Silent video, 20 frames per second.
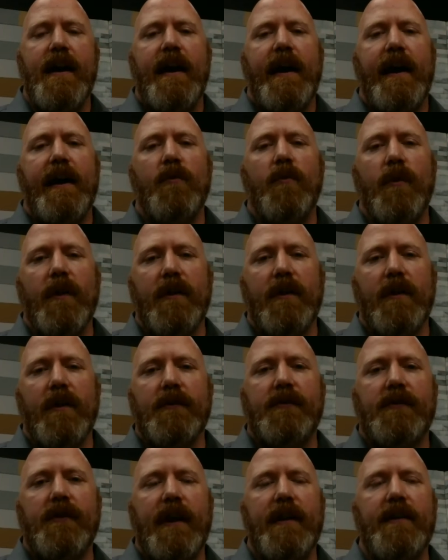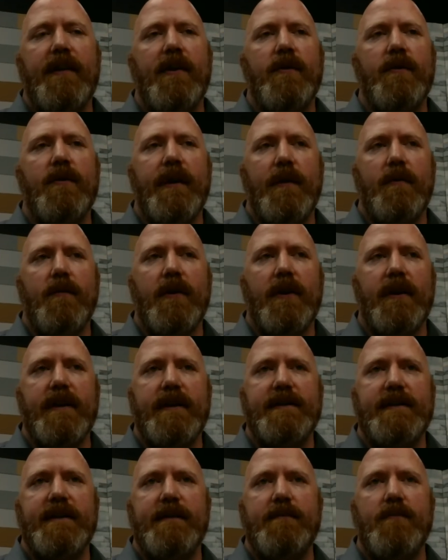I will say, though, that we're going
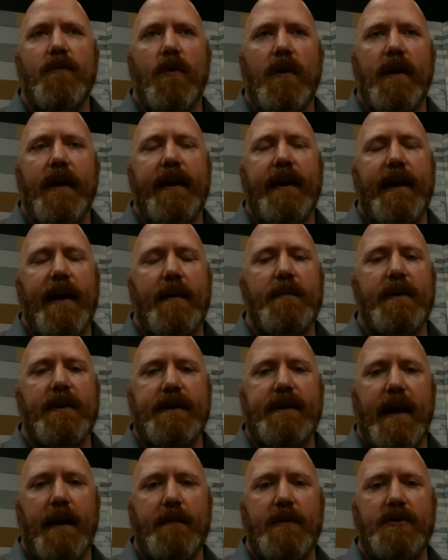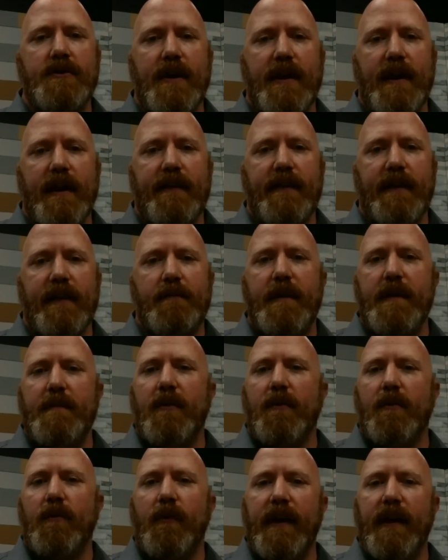to see more economic damage than I think
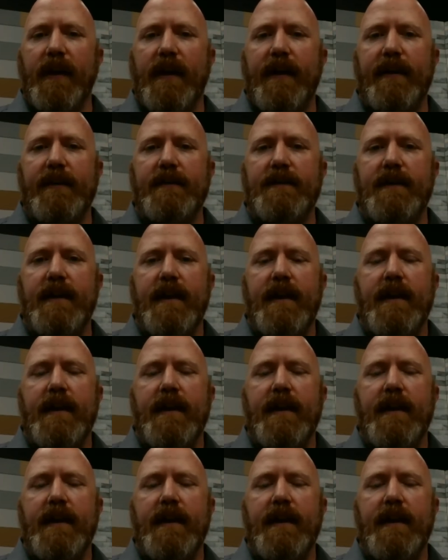people realize.